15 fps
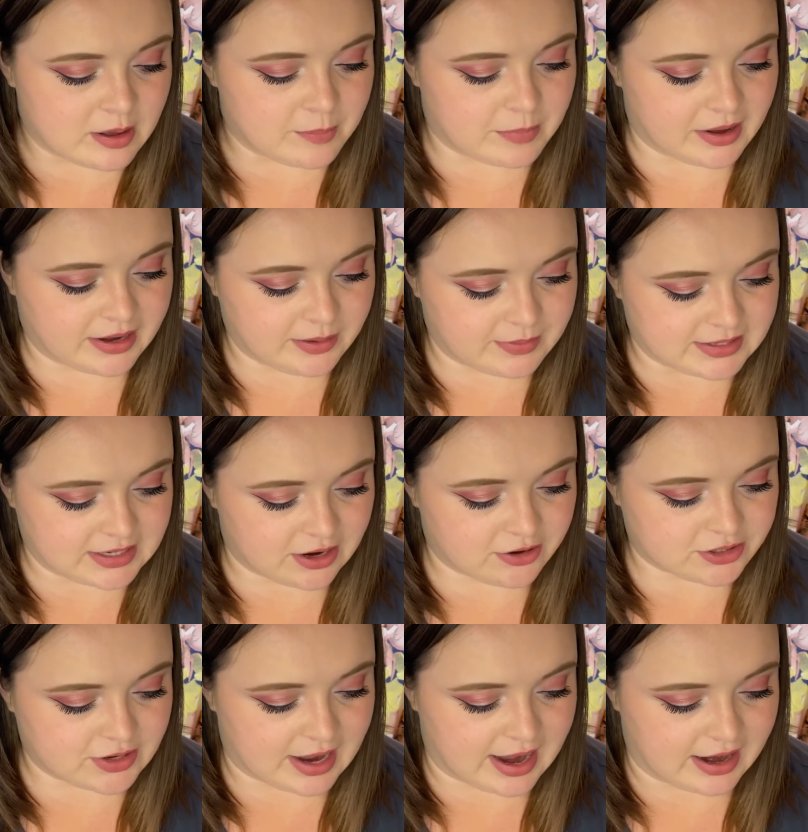But anyways, I
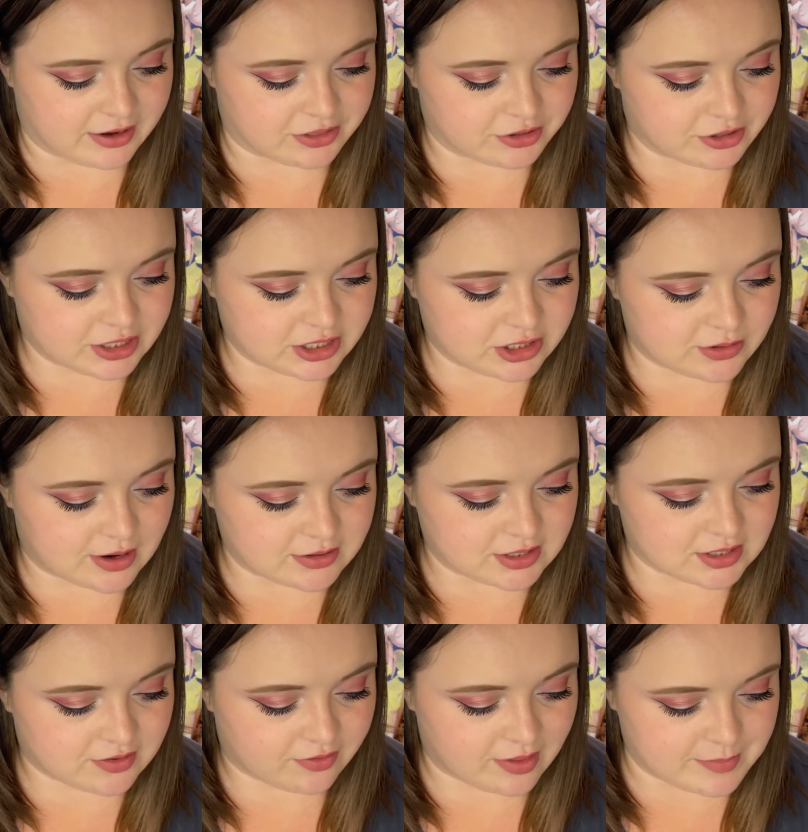also had 32
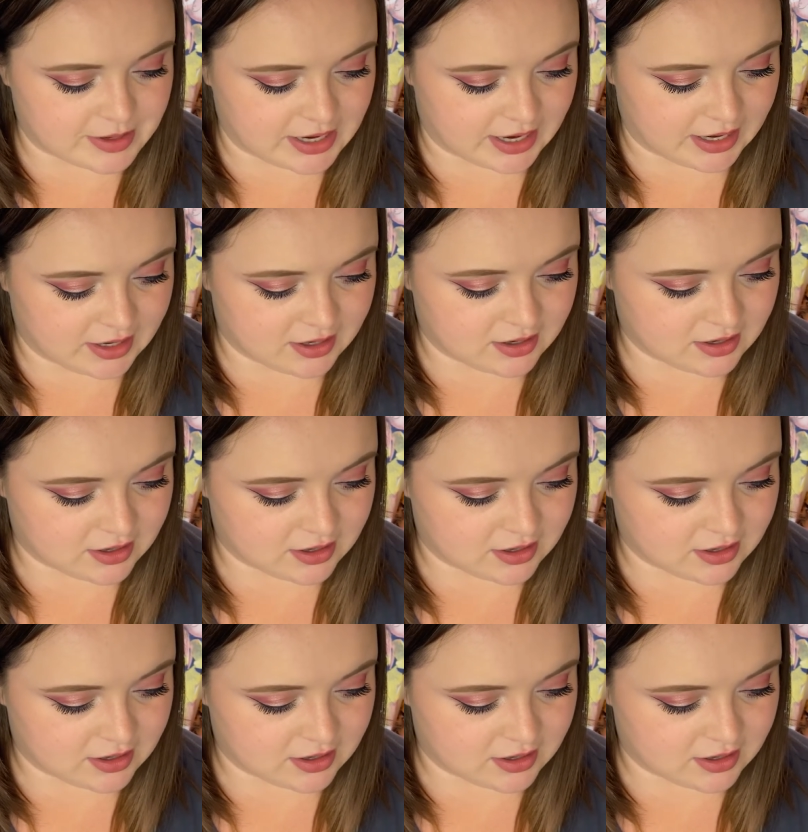ounces of lemonade,